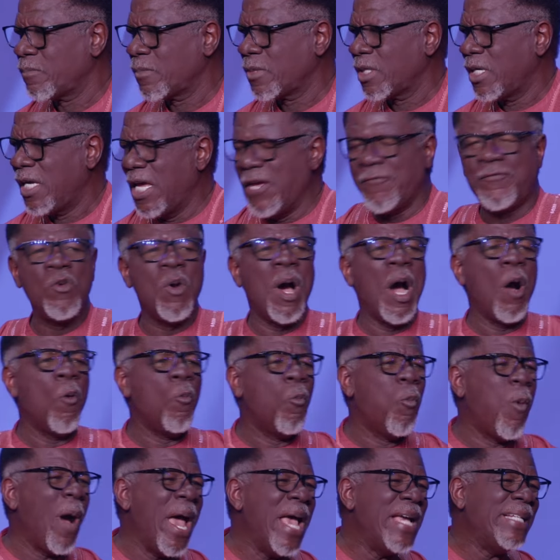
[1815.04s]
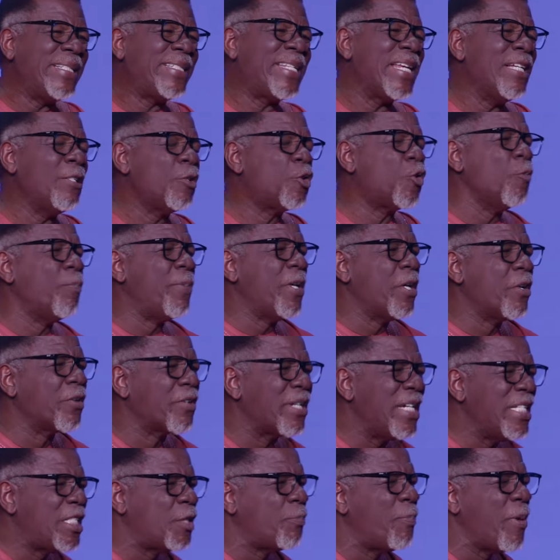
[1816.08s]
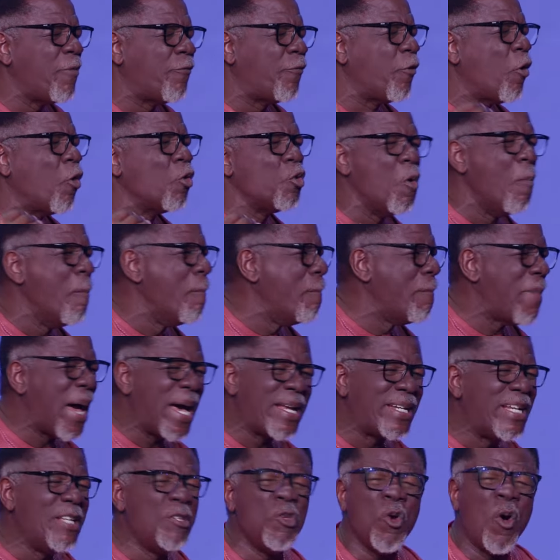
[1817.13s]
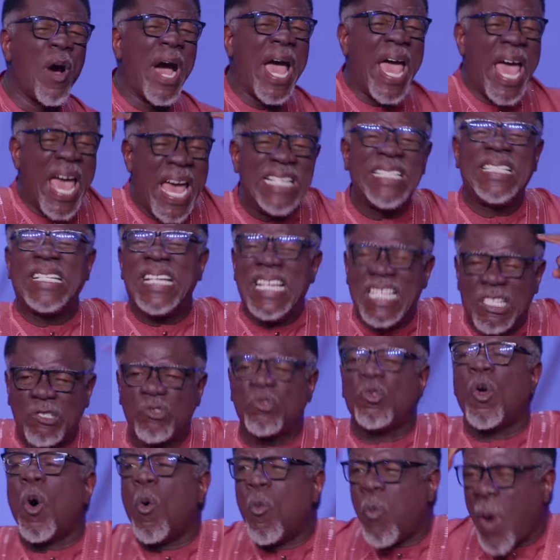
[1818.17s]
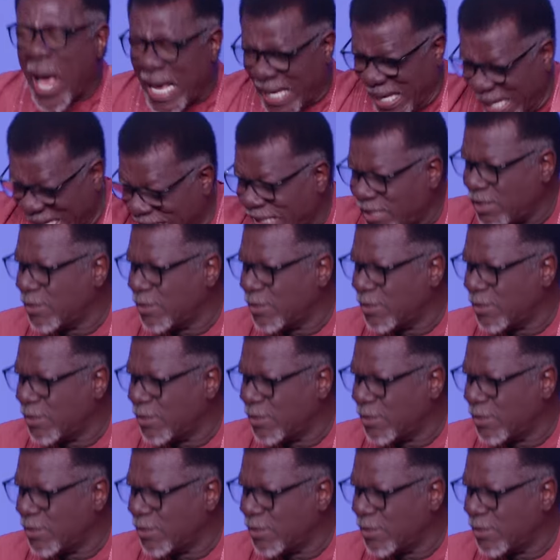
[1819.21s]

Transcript: If you are waiting to be rich before you marry, your head is not working.